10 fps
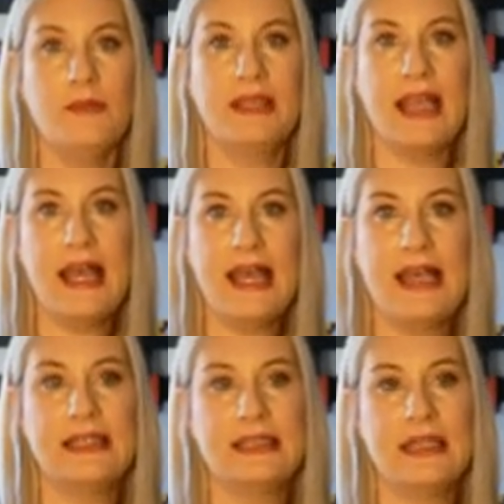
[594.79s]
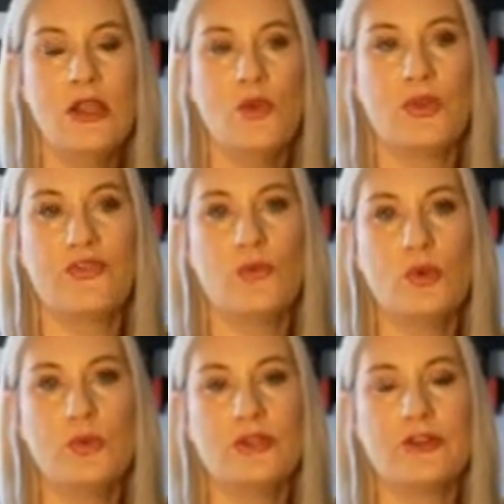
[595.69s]
because With
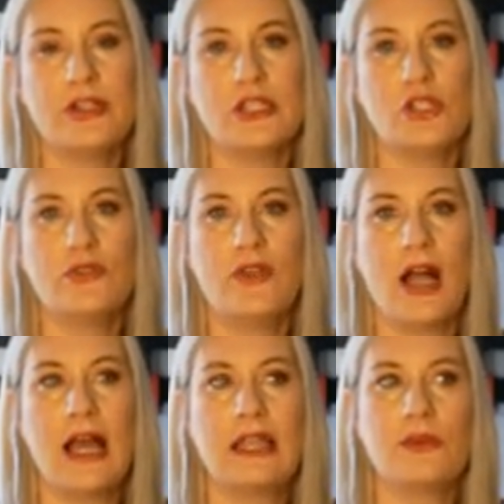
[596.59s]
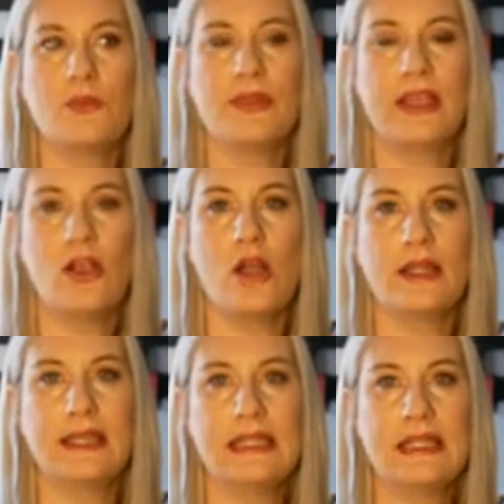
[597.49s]
Fort Wilderness, you've got what they call
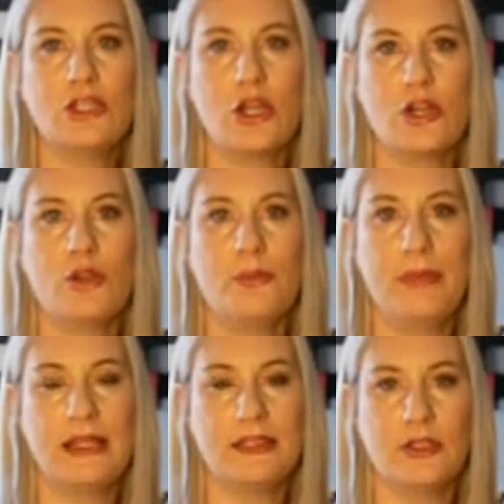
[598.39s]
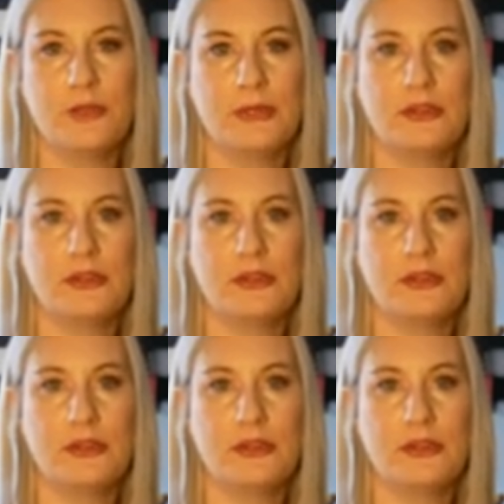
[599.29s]
an internal bus loop.